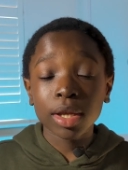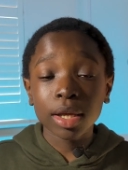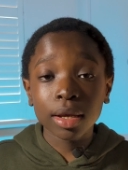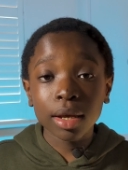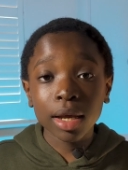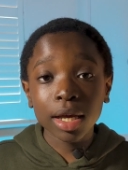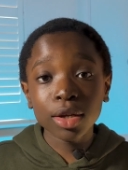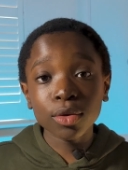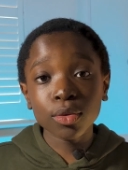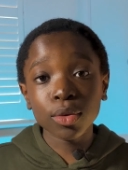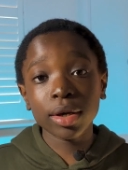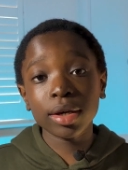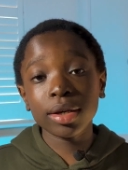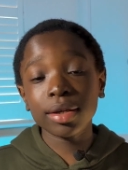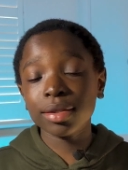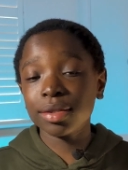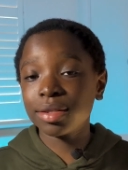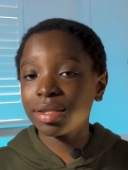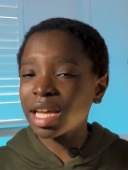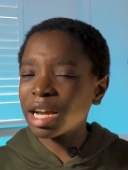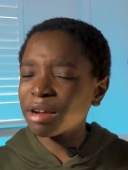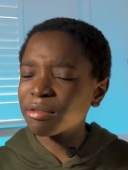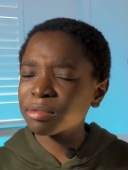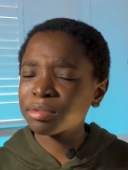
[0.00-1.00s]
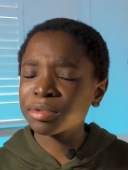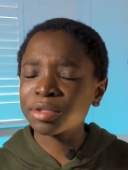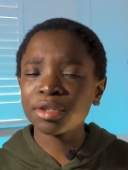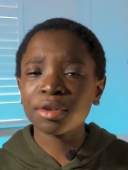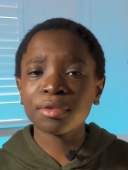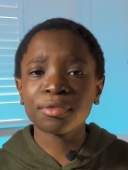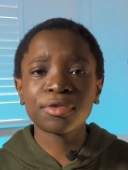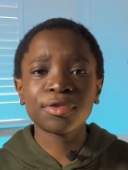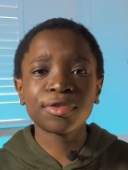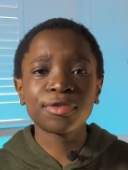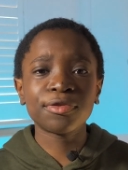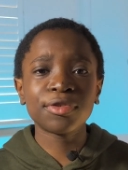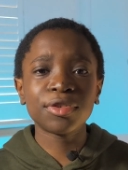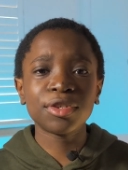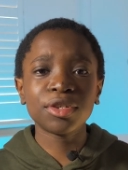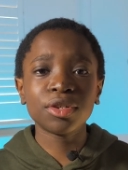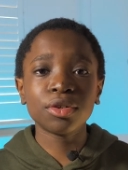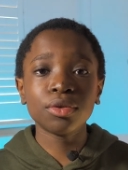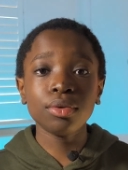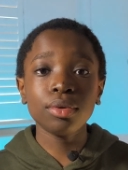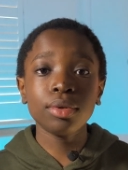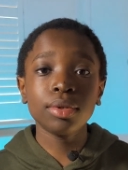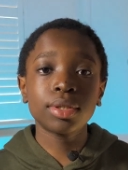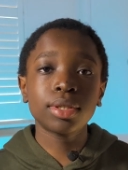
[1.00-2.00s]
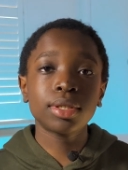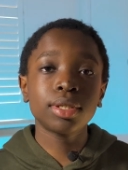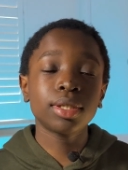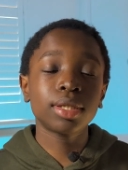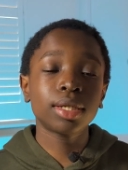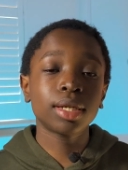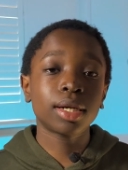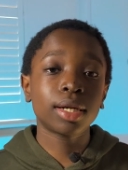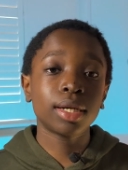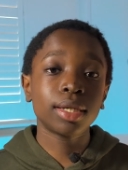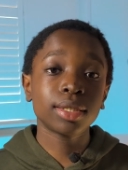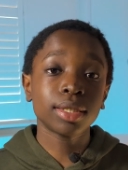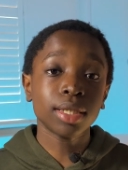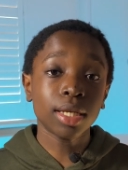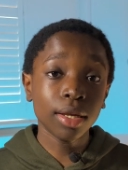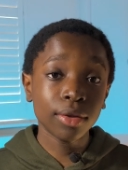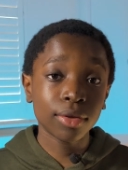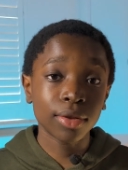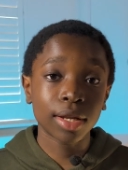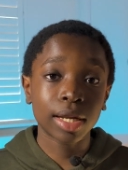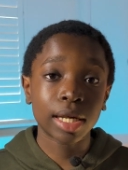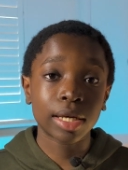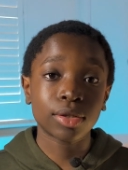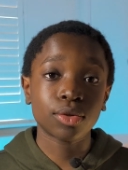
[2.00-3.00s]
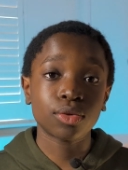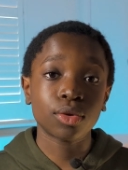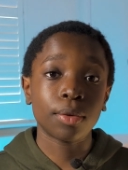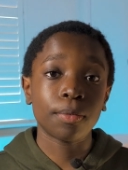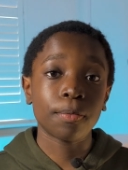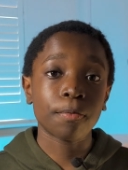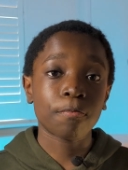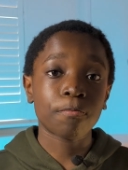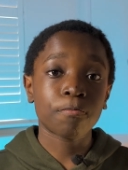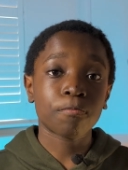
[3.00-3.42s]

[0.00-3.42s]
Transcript: Anyway, that wraps it up for this video. See you guys in the next one.